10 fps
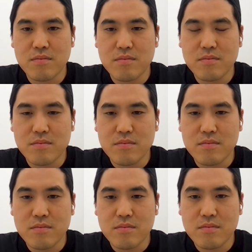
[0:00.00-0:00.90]

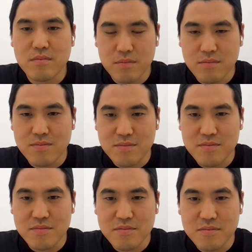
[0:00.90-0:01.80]

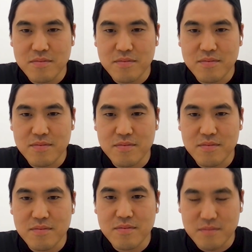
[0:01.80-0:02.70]

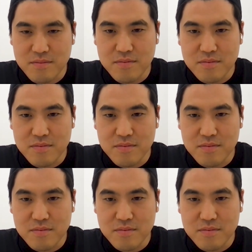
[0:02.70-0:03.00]
[no speech]